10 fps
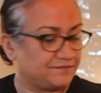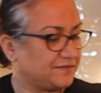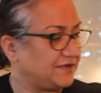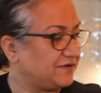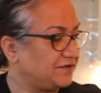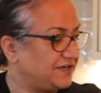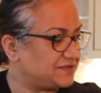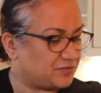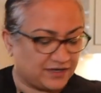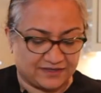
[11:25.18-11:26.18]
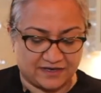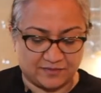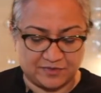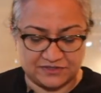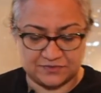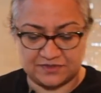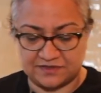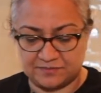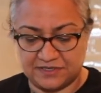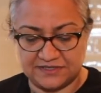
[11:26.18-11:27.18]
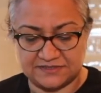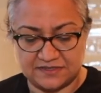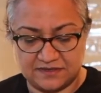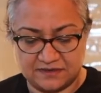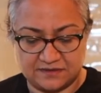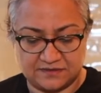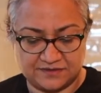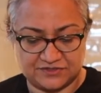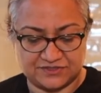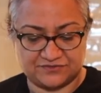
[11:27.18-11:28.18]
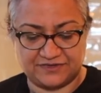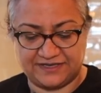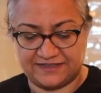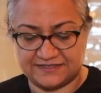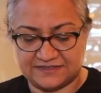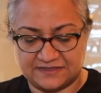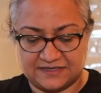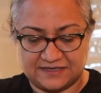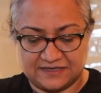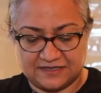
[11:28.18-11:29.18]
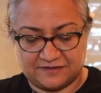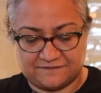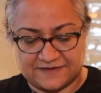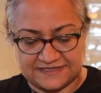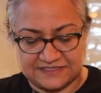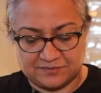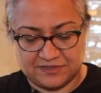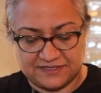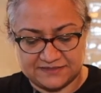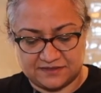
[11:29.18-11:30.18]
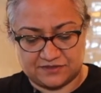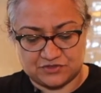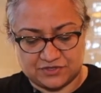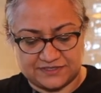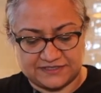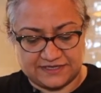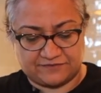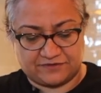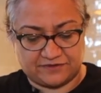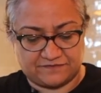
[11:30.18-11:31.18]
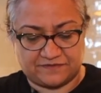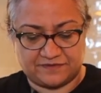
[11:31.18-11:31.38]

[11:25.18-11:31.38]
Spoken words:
You don't need to break that up into another piece there. It's just really this fatty piece that you're trying to get rid of.